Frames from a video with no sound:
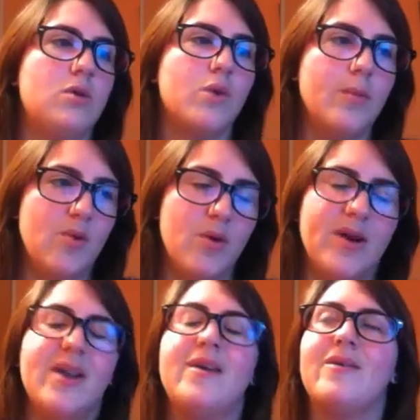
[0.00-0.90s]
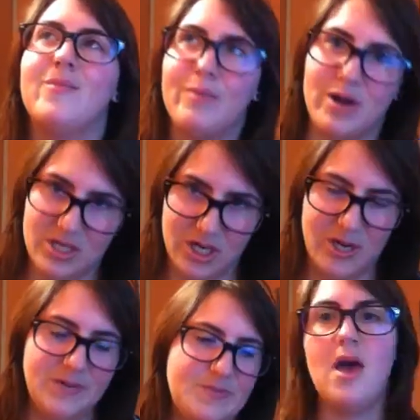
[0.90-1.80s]
Reborn per
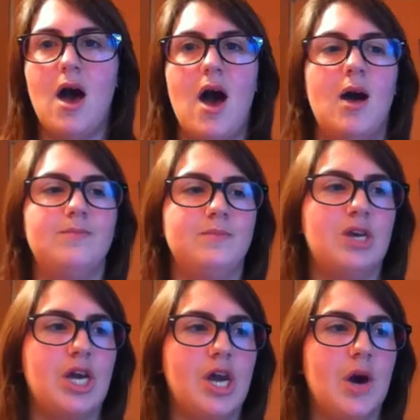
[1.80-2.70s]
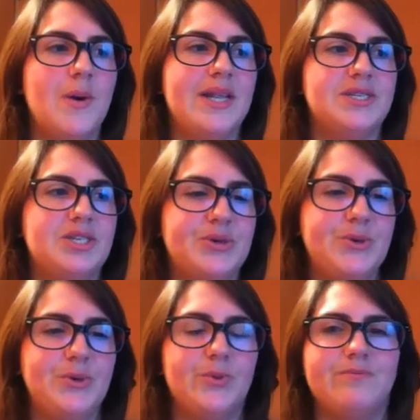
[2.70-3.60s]
turn. You can go
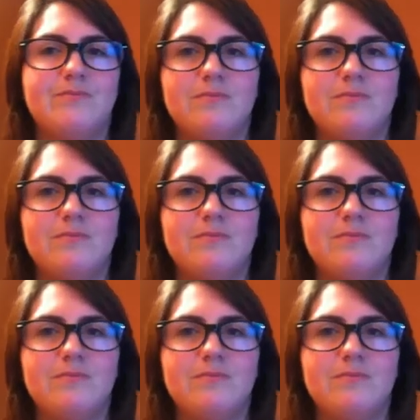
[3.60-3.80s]
into